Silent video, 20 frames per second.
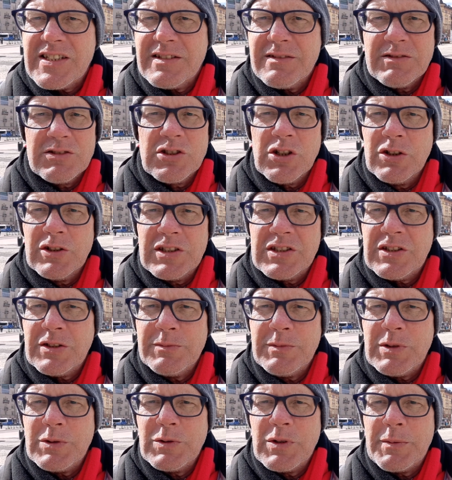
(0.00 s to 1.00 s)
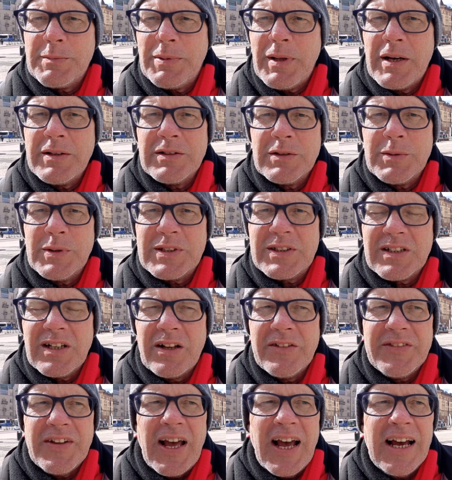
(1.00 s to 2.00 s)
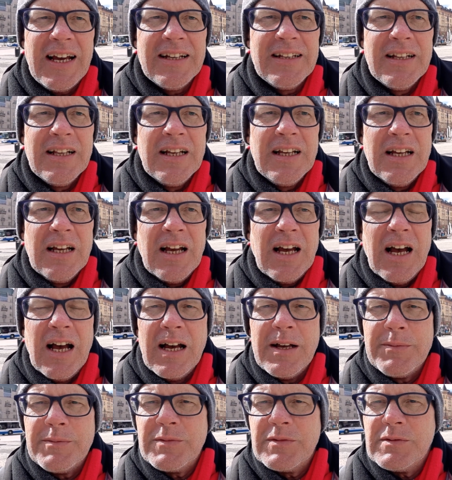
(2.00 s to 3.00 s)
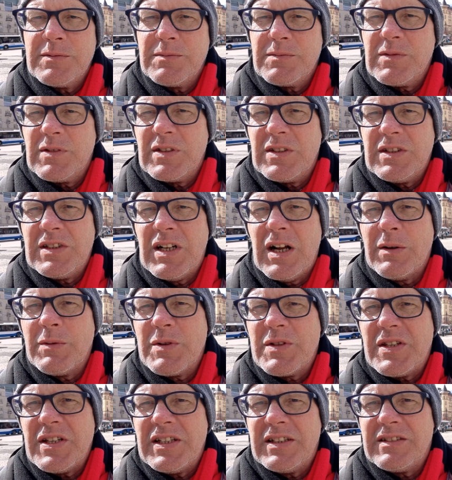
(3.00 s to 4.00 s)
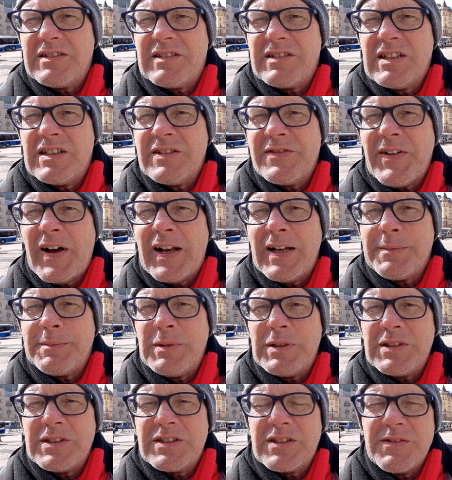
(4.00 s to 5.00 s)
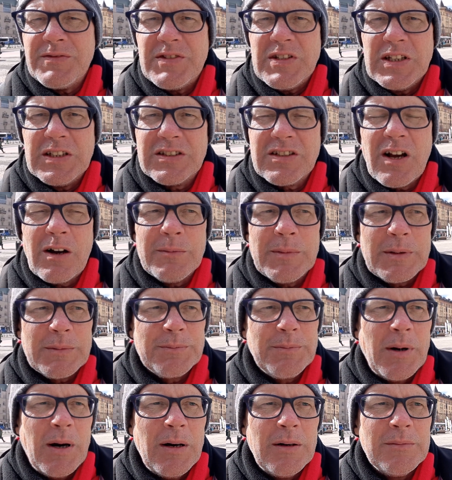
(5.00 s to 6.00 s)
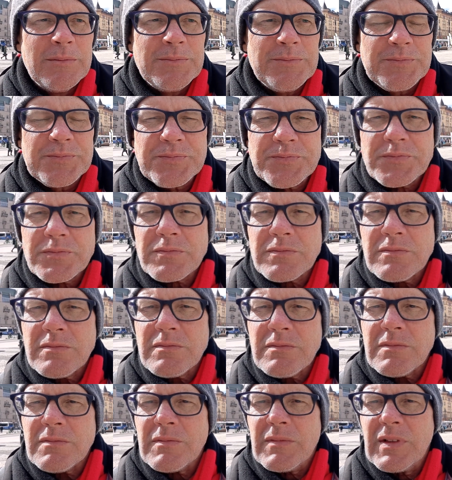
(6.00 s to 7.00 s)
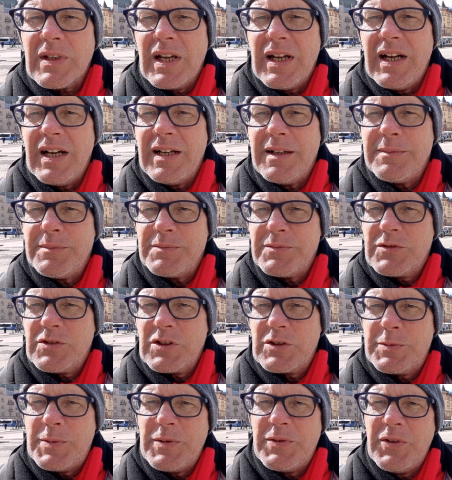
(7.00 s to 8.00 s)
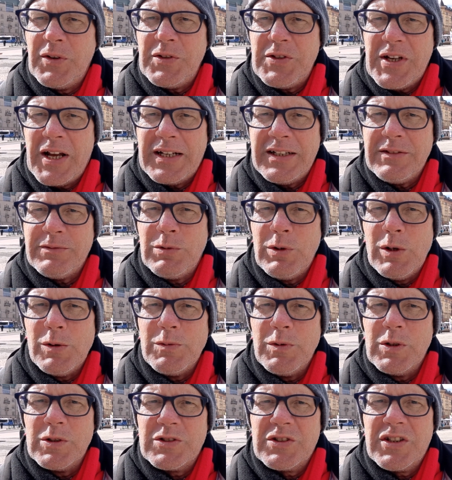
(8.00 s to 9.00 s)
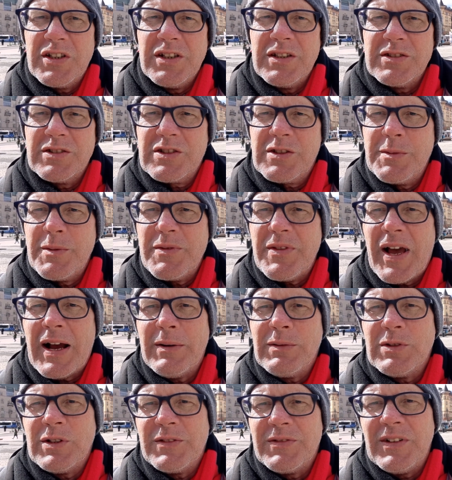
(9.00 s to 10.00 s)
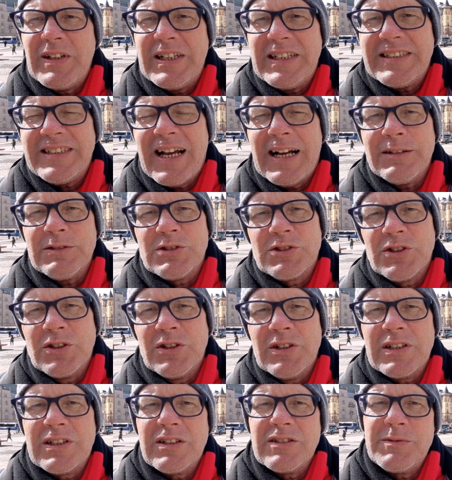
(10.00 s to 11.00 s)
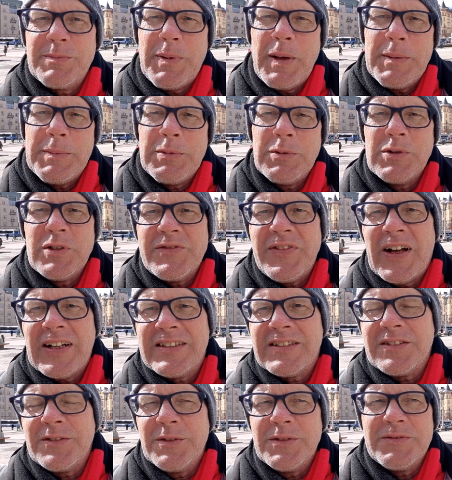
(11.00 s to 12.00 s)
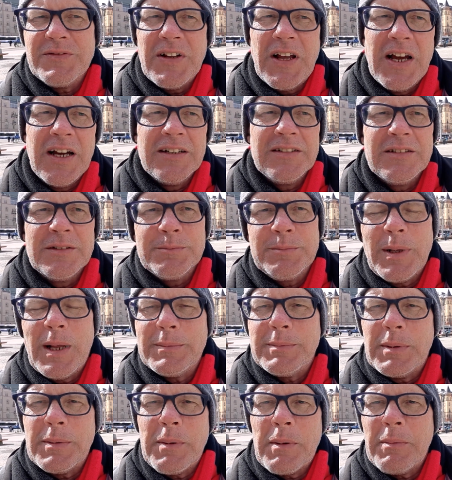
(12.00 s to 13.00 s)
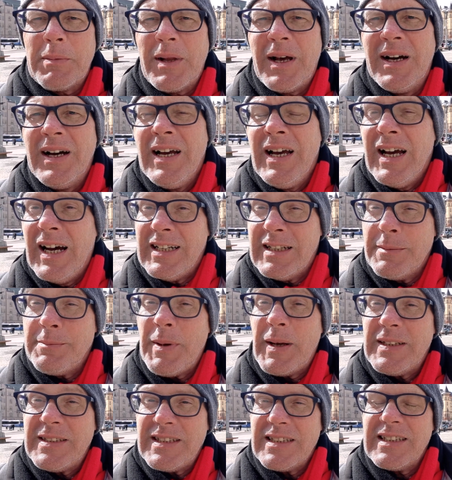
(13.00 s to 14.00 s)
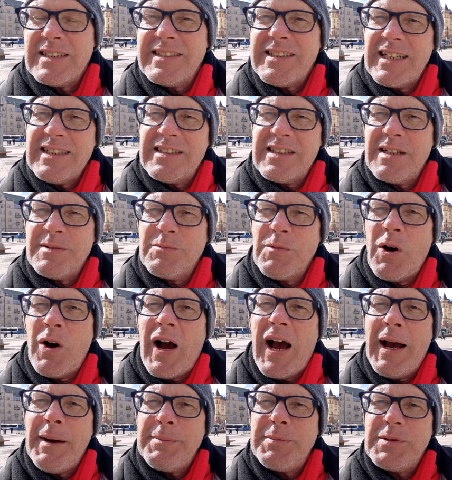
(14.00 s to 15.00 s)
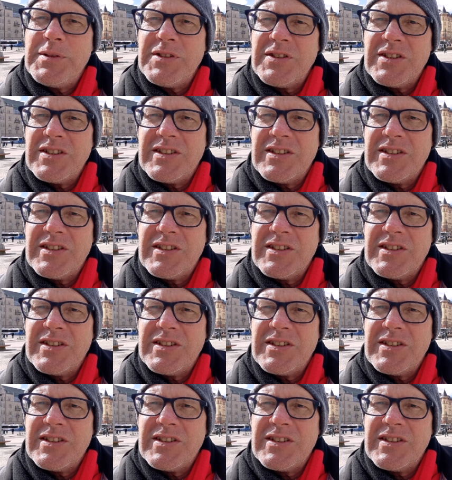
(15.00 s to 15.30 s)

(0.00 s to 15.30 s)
surely somebody would have blown the whistle on that. You know, with the development of the atomic bomb just before the end of World War II, some of that would have leaked out surely because people would have had to have known and blah, blah, blah, blah." And I basically said to him, what happens, you